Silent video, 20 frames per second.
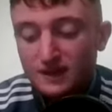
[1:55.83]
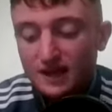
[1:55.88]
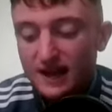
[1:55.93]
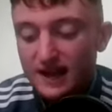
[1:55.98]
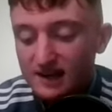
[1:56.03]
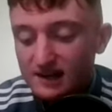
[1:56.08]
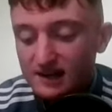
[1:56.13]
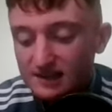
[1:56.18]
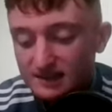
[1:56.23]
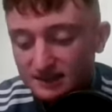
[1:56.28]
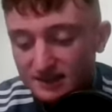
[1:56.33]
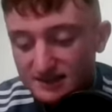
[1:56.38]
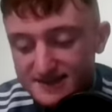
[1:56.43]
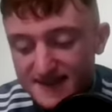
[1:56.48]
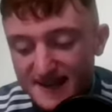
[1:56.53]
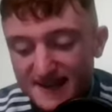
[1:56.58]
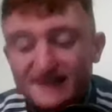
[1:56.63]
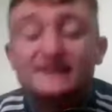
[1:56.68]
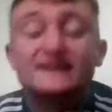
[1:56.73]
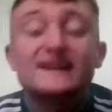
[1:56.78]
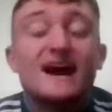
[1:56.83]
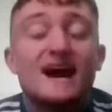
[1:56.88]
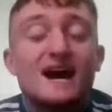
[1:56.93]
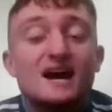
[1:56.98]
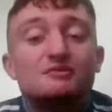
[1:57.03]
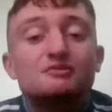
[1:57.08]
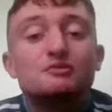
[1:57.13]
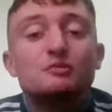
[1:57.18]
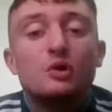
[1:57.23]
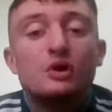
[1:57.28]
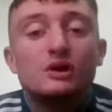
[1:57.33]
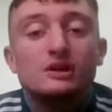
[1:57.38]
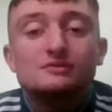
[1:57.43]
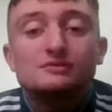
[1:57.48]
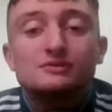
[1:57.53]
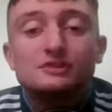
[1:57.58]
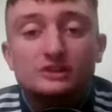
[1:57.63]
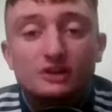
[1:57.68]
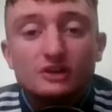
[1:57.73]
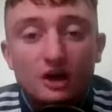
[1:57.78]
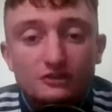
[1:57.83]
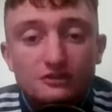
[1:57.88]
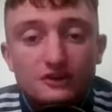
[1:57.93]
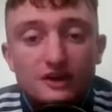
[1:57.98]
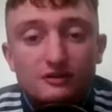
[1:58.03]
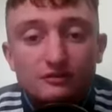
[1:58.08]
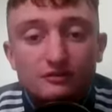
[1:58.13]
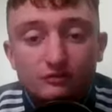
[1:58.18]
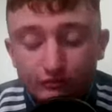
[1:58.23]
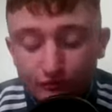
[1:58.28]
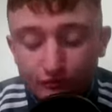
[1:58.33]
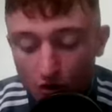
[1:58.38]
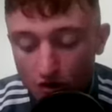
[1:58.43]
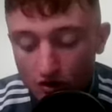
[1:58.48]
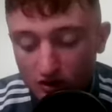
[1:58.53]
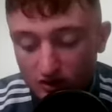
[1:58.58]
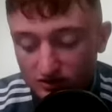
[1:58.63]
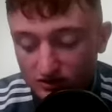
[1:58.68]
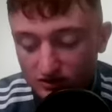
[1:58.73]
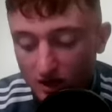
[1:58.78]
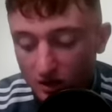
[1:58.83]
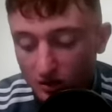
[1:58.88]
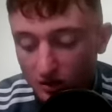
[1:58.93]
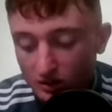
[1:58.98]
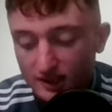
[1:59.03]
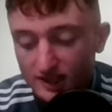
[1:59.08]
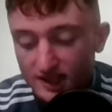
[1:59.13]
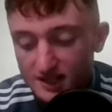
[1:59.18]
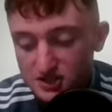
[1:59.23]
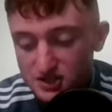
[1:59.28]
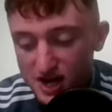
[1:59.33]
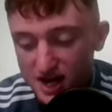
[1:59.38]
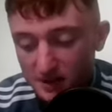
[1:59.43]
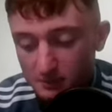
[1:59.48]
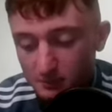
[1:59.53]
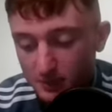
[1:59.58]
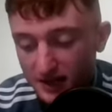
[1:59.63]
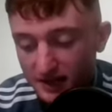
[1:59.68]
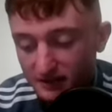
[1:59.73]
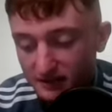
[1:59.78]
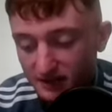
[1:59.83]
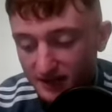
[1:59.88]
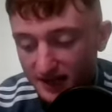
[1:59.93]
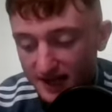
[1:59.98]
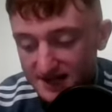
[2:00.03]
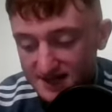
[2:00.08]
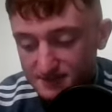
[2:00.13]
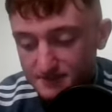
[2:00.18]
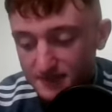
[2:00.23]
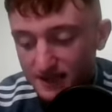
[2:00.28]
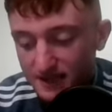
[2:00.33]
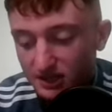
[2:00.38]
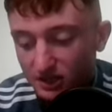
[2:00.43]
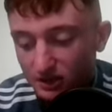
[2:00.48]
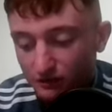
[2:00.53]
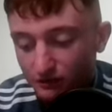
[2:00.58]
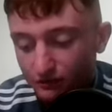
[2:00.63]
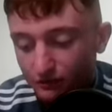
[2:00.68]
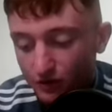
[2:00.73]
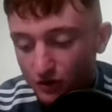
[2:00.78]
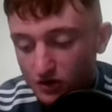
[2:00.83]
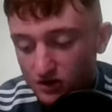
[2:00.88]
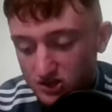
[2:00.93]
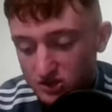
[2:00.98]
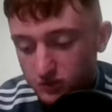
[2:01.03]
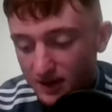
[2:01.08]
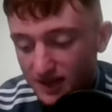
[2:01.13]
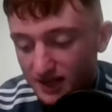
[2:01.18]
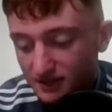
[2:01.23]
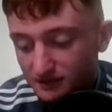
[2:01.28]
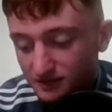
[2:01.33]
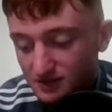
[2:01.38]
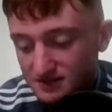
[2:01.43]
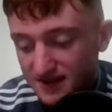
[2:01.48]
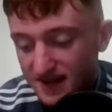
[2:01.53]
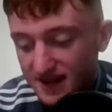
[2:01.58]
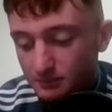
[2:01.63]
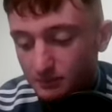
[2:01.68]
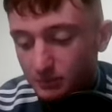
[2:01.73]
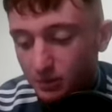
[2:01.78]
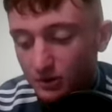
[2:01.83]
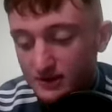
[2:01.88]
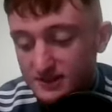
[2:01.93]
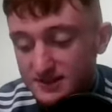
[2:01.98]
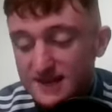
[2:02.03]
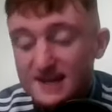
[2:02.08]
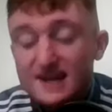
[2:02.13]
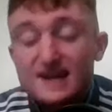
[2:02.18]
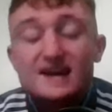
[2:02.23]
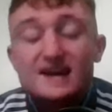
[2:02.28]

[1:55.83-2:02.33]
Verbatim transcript: Early in the second half, Waterford got their fourth goal. Jack Prendergast making a 4-12 to 10 points.